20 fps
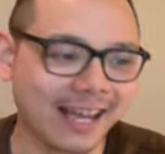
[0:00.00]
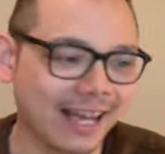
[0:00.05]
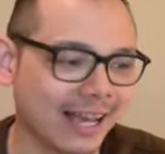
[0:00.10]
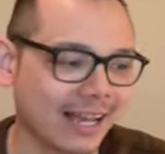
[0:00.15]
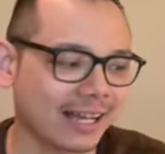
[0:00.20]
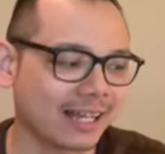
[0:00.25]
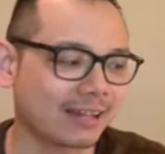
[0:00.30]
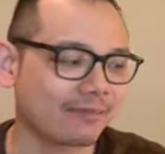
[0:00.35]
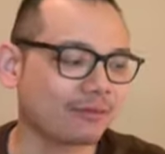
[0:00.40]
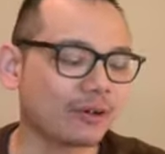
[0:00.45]

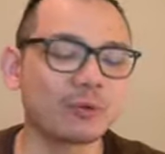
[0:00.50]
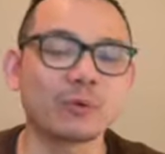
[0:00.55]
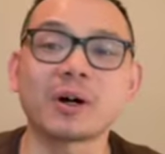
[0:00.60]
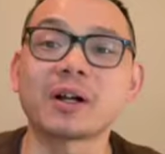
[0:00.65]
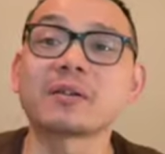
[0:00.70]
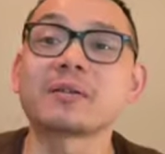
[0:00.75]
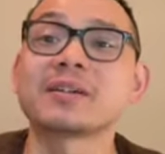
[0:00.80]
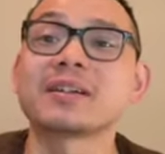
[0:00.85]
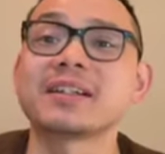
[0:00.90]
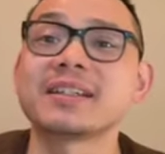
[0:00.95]
Hi
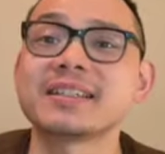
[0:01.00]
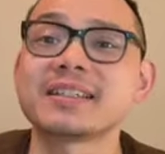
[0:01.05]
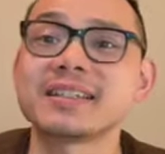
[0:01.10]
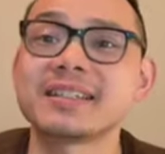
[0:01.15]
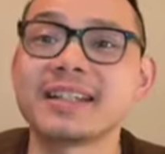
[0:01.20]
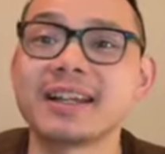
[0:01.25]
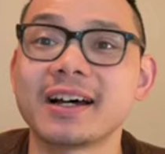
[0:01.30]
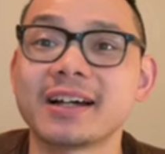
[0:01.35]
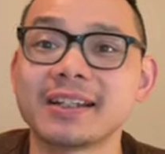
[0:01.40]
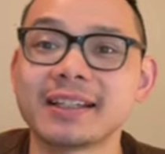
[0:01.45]
everyone, it's
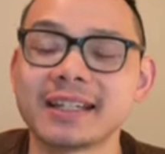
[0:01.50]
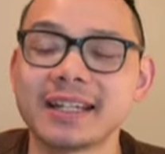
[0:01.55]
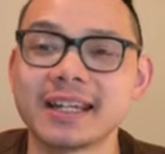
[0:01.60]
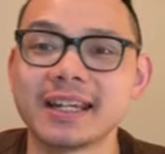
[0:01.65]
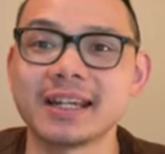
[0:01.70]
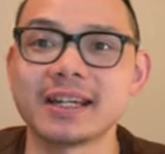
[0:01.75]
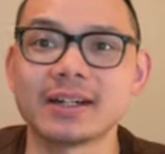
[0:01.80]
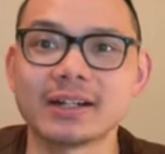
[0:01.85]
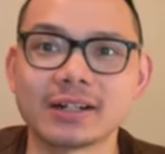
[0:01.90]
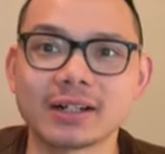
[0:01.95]
Nan
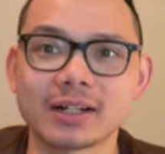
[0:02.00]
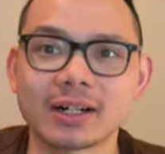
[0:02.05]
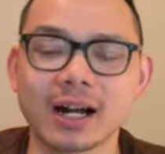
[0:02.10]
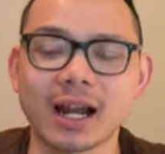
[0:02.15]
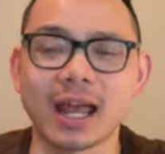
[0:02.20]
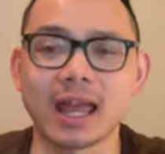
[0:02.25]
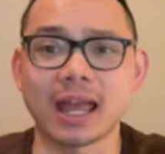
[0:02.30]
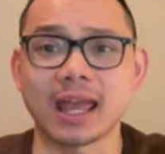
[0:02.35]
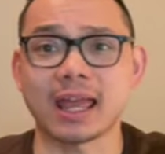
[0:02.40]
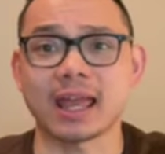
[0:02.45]
here,
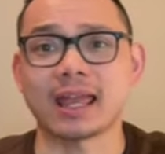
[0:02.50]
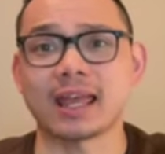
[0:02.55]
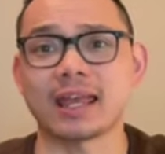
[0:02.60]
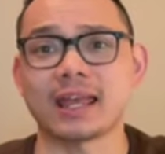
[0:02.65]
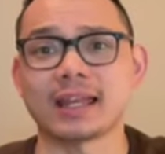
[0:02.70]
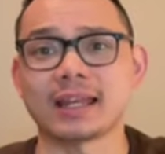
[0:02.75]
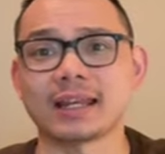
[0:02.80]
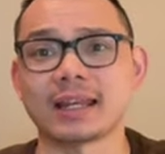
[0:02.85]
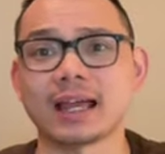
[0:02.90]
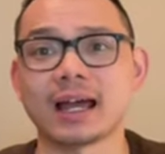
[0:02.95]

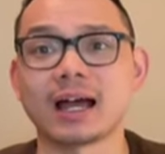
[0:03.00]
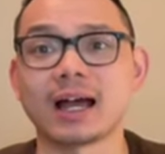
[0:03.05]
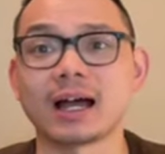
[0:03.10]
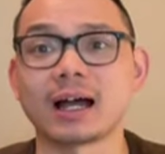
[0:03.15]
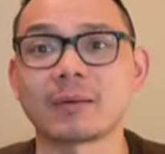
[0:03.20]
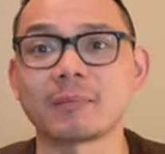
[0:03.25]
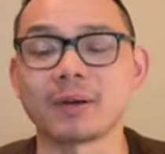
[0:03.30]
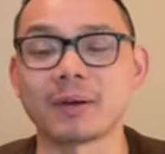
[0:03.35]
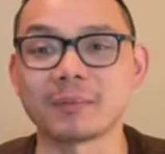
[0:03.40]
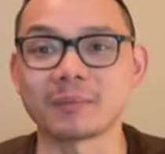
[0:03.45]
and
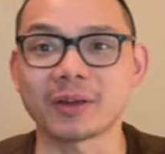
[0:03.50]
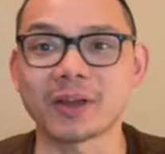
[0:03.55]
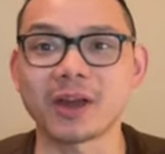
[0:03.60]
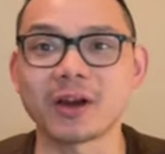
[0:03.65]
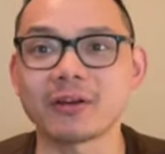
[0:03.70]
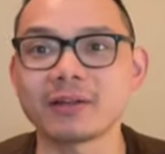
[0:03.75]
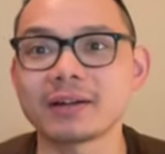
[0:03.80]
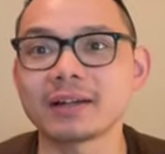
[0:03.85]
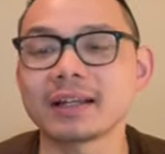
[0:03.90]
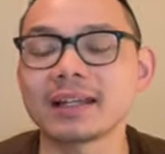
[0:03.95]
I'm
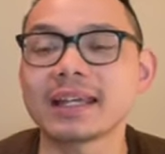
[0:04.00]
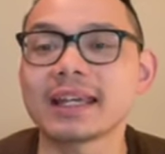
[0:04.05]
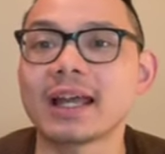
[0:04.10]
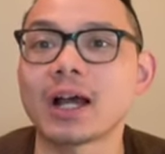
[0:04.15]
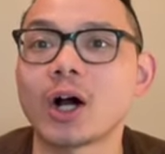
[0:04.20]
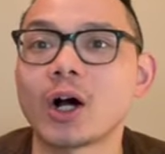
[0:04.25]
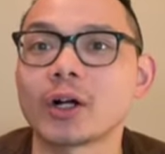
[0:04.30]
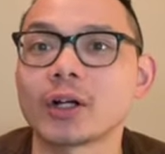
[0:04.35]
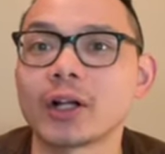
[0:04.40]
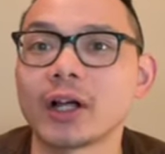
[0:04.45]
currently
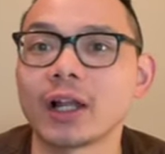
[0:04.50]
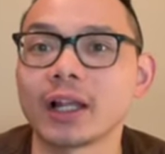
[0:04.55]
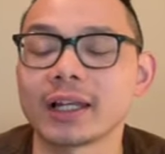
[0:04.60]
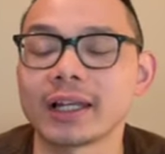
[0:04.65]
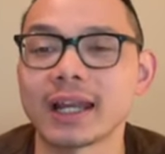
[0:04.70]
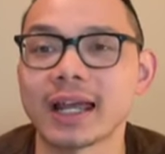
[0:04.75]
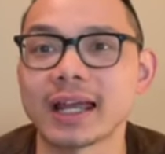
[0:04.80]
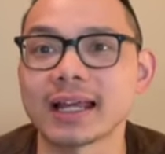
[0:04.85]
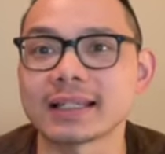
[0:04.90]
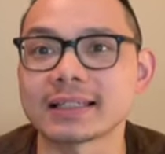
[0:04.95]
on
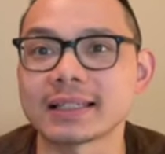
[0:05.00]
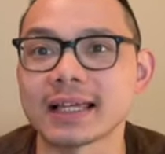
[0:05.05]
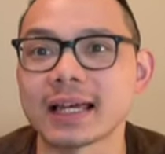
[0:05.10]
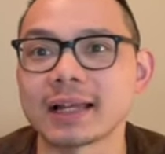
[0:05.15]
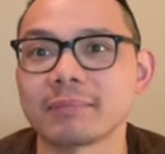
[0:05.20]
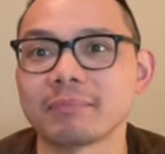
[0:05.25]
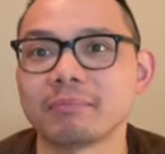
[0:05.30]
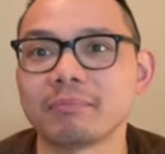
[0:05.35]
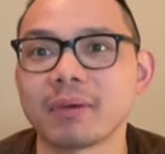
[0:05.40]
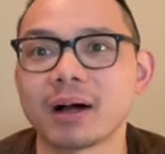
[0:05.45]
holidays
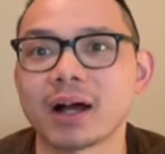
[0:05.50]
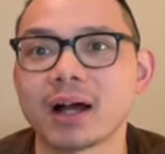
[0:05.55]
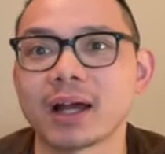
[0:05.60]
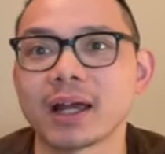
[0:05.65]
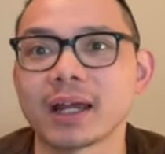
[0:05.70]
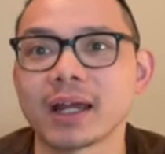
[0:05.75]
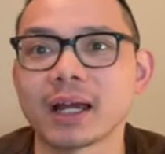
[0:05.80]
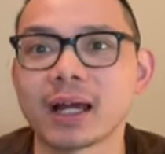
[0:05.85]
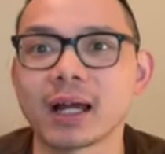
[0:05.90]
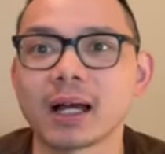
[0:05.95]
at
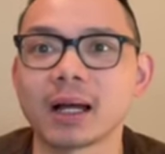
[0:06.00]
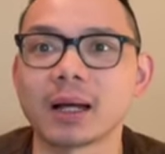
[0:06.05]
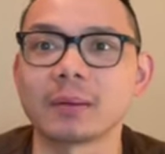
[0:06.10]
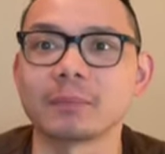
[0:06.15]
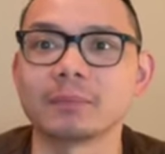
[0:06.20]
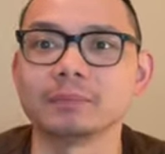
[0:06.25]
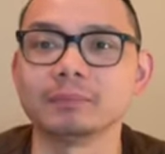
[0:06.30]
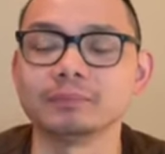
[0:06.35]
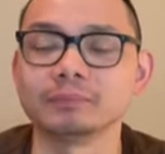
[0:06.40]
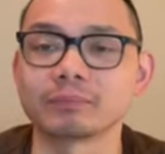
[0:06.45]
my
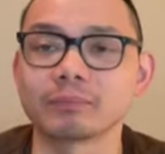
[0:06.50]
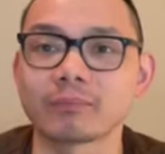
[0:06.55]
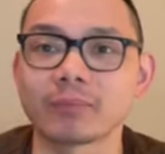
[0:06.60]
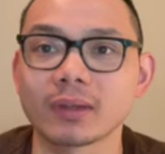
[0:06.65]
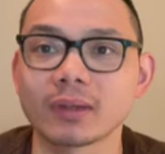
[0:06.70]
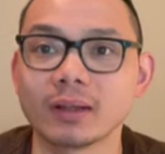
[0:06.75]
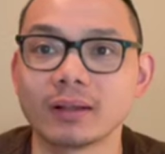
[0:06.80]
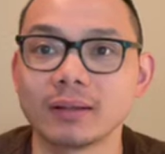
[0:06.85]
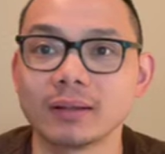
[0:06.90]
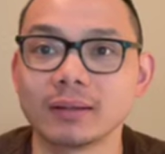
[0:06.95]

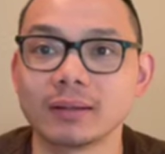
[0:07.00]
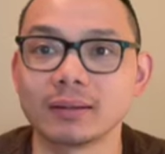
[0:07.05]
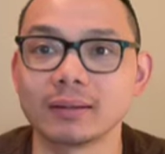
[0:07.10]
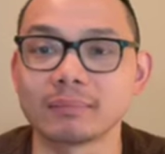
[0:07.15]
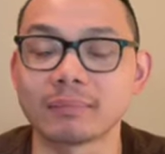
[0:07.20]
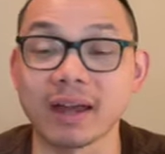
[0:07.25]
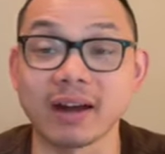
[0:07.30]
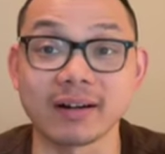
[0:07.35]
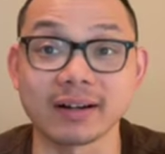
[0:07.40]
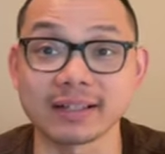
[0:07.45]

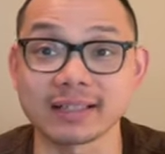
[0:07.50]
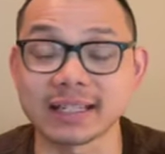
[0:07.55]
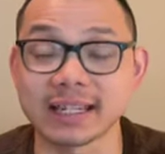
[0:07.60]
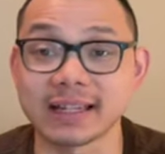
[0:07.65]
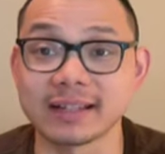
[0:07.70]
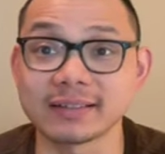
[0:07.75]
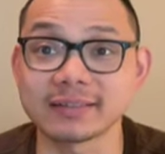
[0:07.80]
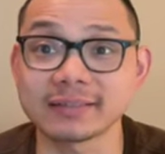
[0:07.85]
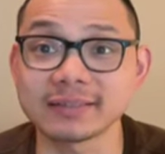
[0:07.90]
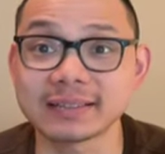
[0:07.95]
parents'
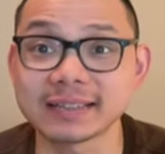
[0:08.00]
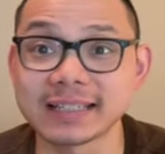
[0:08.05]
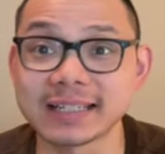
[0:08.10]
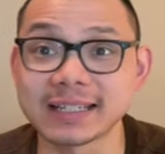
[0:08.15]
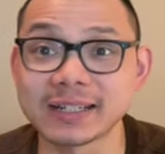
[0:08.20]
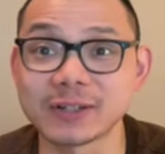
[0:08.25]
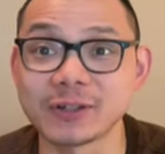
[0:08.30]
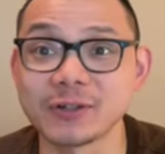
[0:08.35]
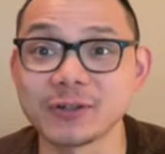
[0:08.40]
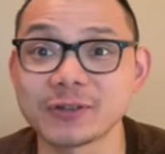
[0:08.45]
house
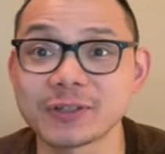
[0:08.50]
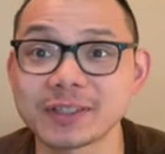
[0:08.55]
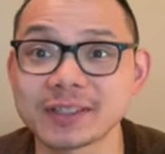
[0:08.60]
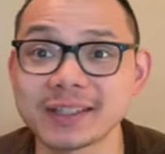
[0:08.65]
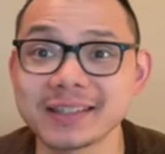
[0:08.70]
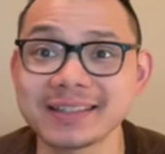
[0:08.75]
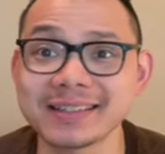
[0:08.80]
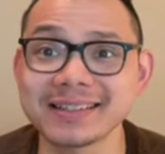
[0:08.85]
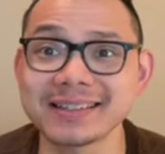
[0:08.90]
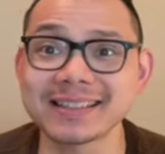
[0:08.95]
in
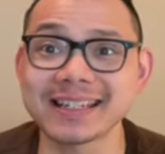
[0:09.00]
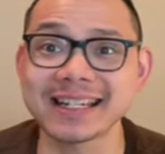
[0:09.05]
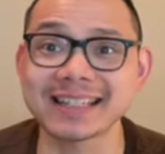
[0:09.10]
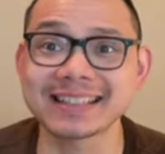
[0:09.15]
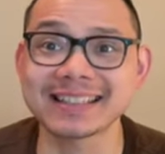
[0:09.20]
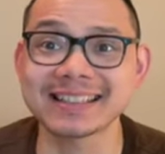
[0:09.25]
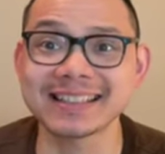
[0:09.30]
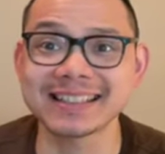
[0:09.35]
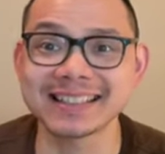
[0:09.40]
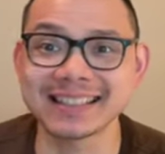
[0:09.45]
Houston,
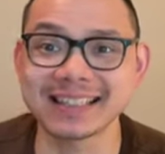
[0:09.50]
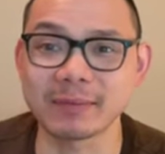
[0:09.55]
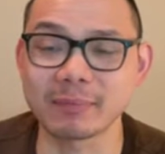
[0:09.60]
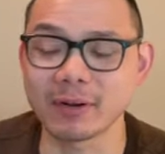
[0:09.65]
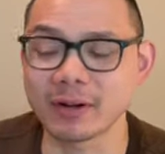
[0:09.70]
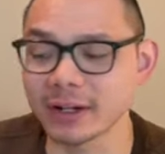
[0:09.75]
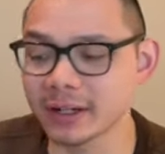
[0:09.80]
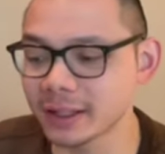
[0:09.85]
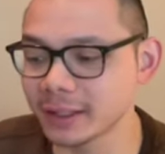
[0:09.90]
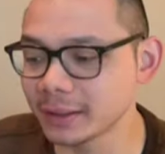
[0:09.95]
Texas,
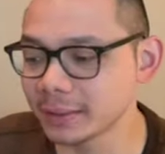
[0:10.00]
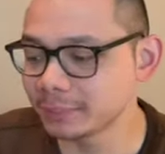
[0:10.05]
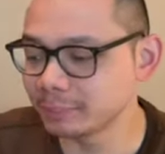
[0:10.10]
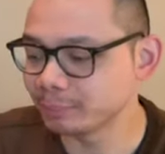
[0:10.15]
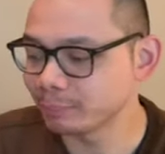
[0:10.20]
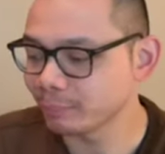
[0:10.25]
America.